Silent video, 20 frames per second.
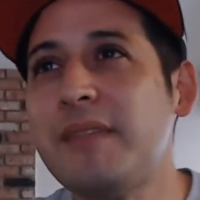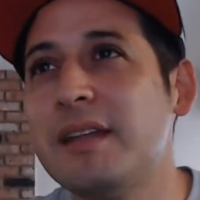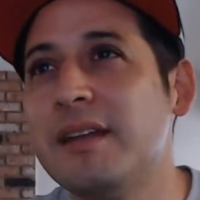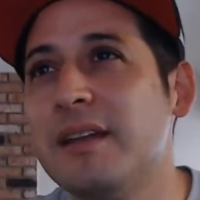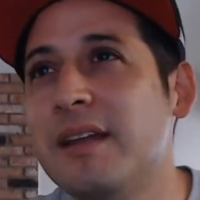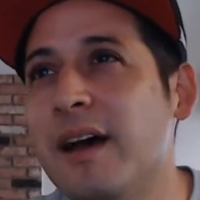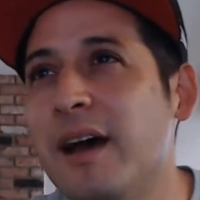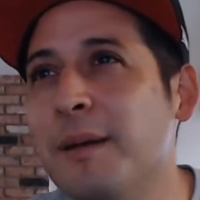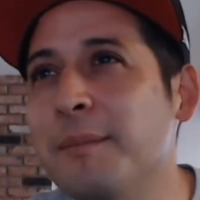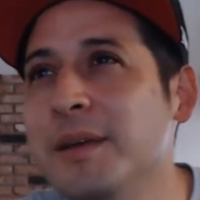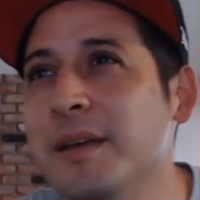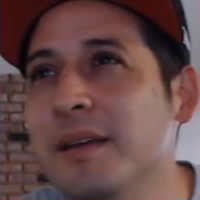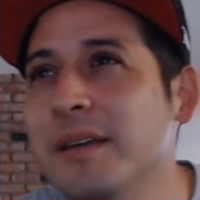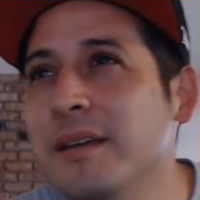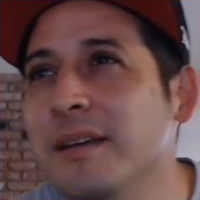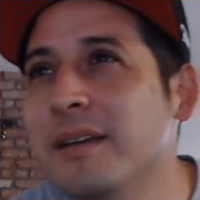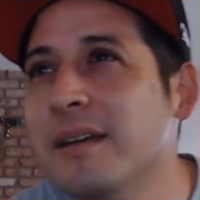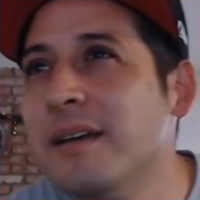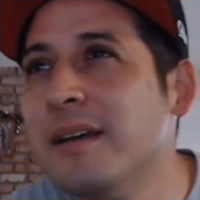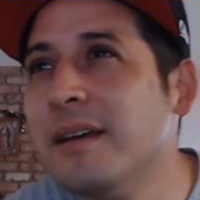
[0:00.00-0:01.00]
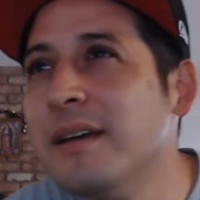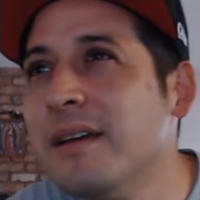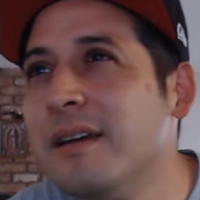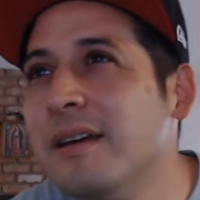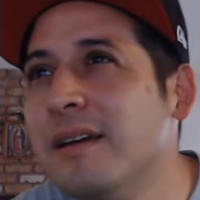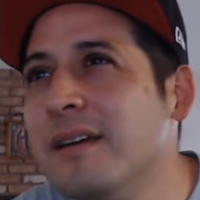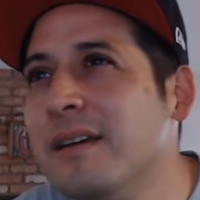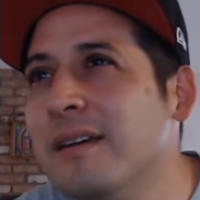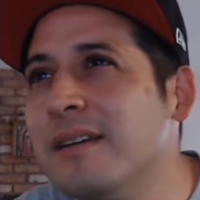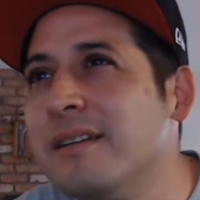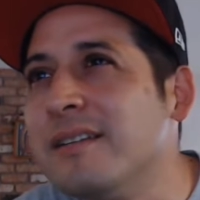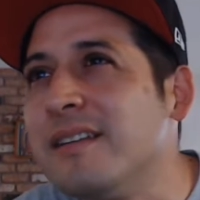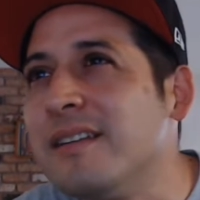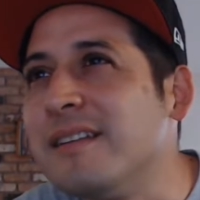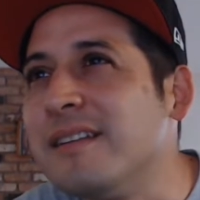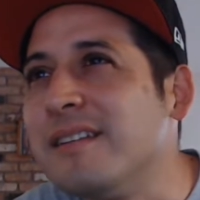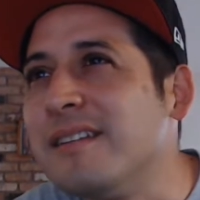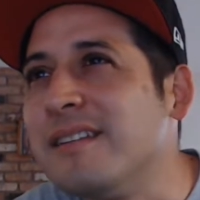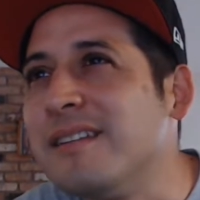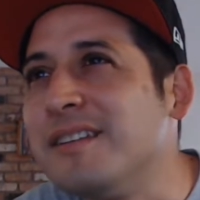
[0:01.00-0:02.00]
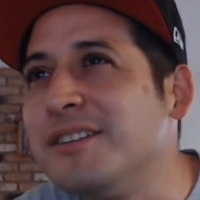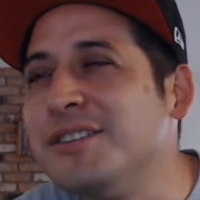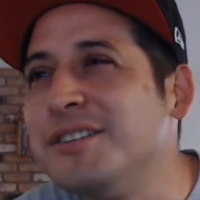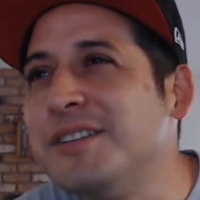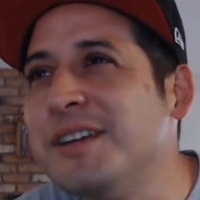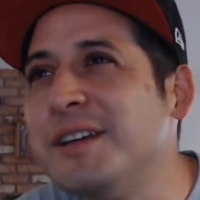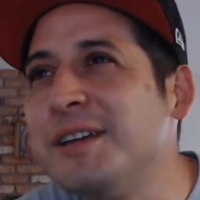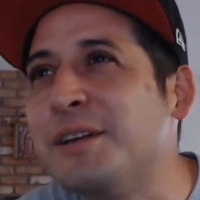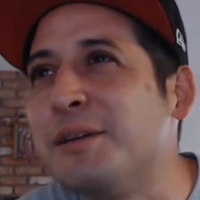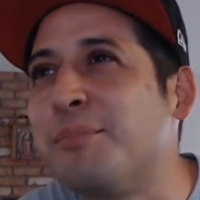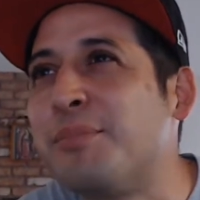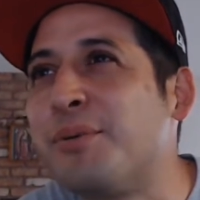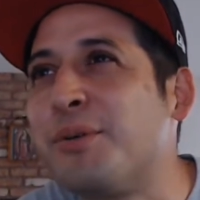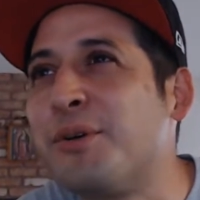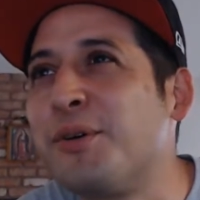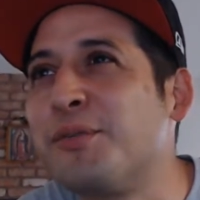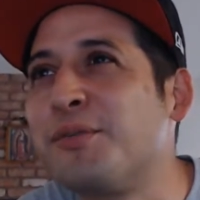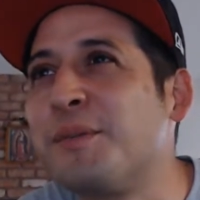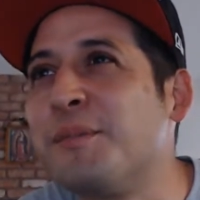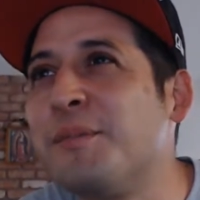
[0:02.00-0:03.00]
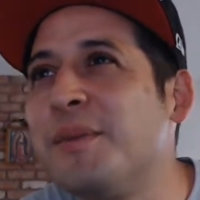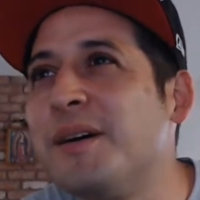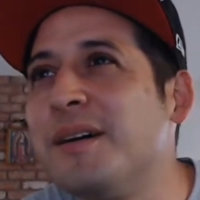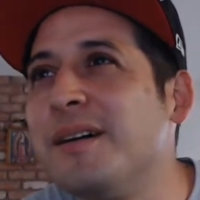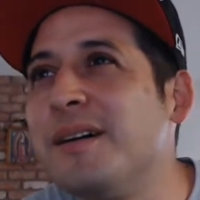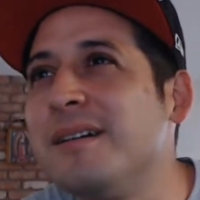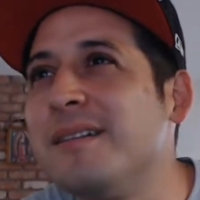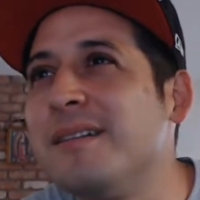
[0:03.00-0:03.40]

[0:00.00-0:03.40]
Nami, is she taking a pearl from a